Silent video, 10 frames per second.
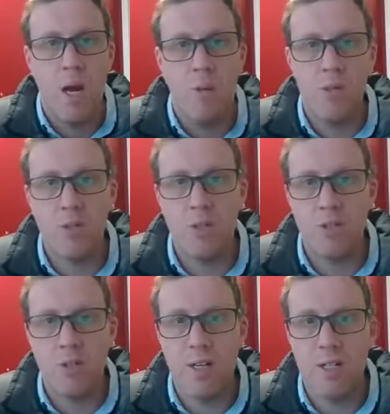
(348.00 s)
I'm also
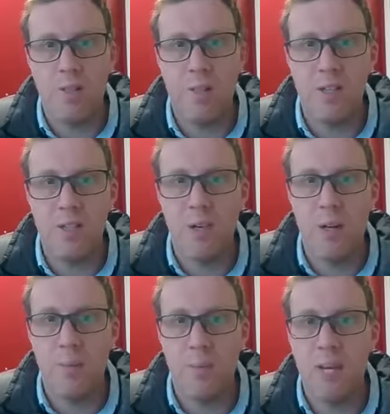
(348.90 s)
trying to spend
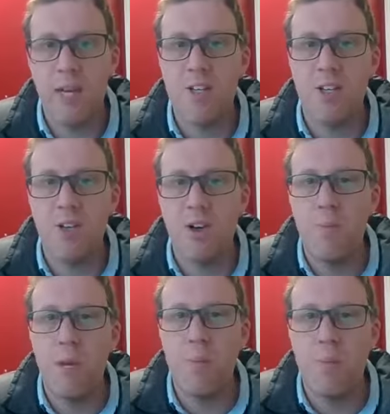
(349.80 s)
time getting to know
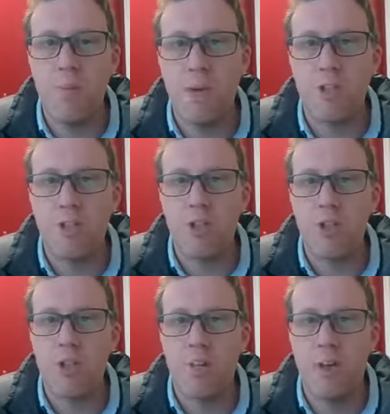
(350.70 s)
people in my
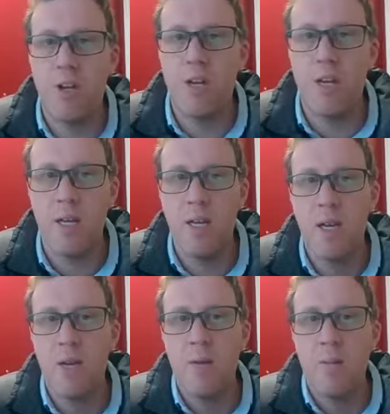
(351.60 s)
church community,
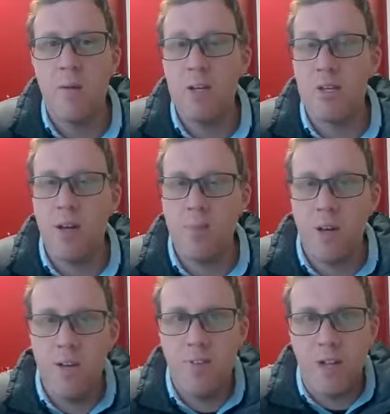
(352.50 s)
because I
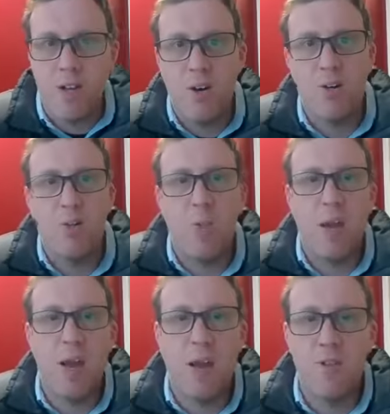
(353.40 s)
believe that God's
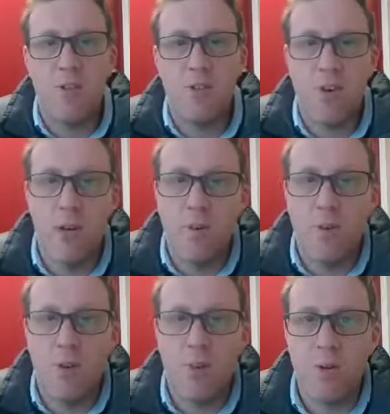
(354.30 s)
plan for
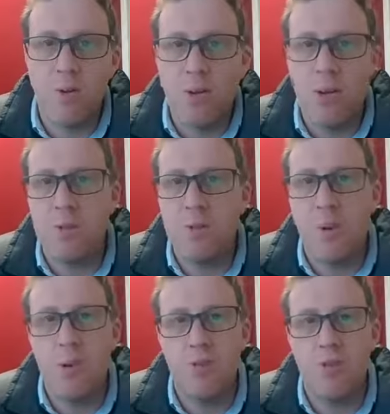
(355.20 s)
transforming the world is
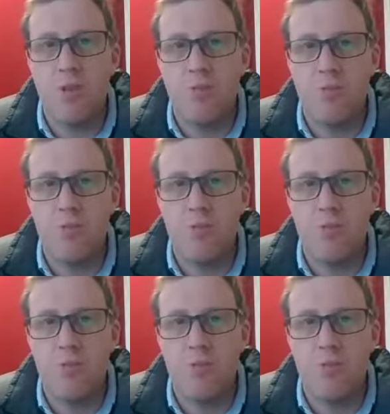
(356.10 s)
personal.